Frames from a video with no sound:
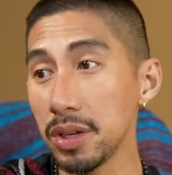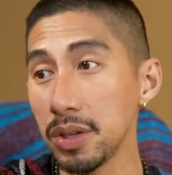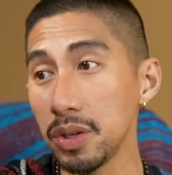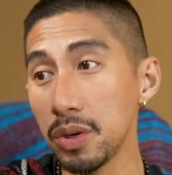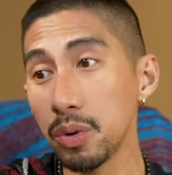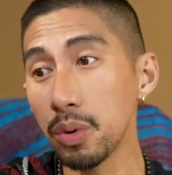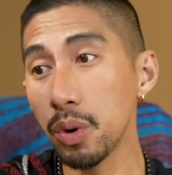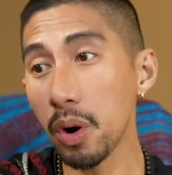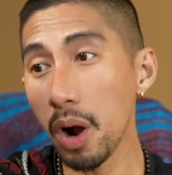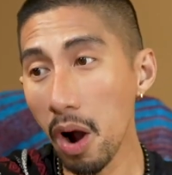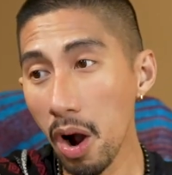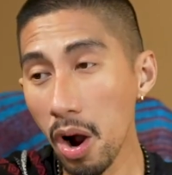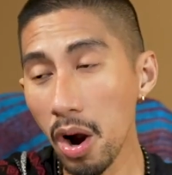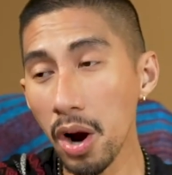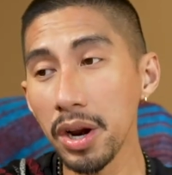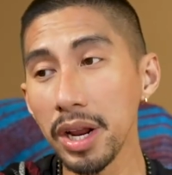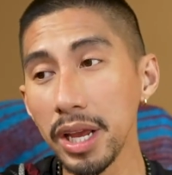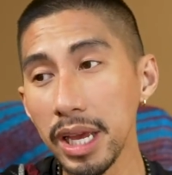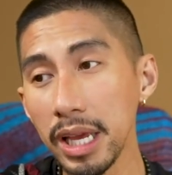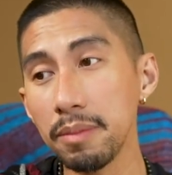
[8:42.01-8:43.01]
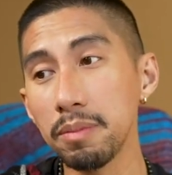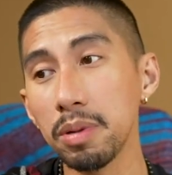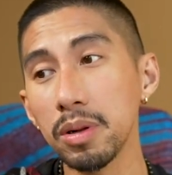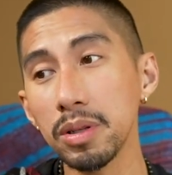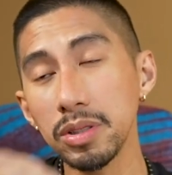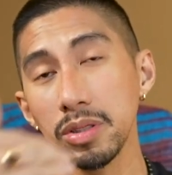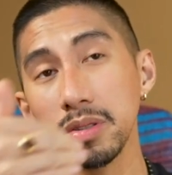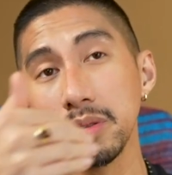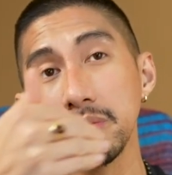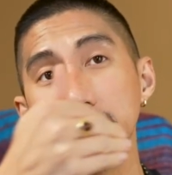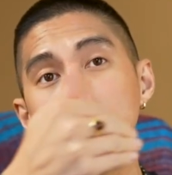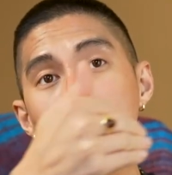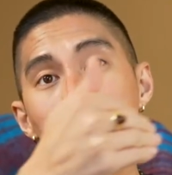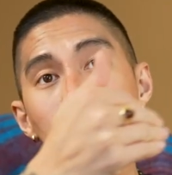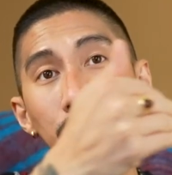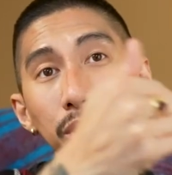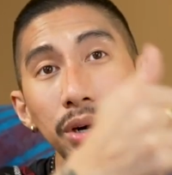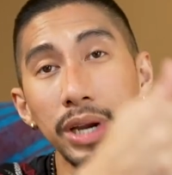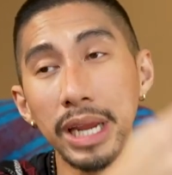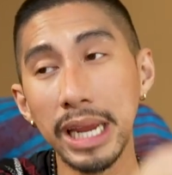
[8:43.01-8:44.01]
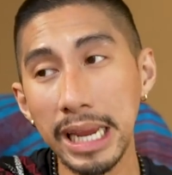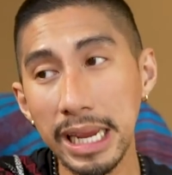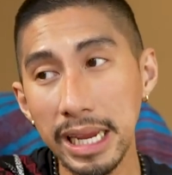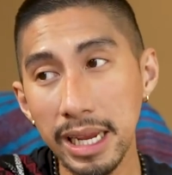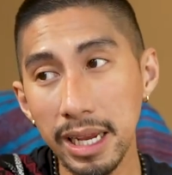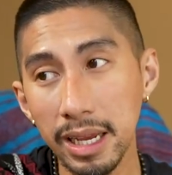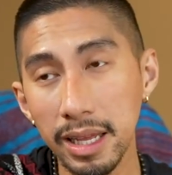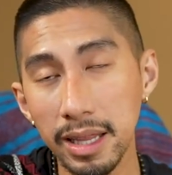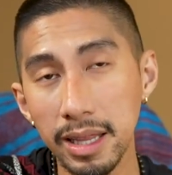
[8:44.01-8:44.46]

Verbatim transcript: You are able to break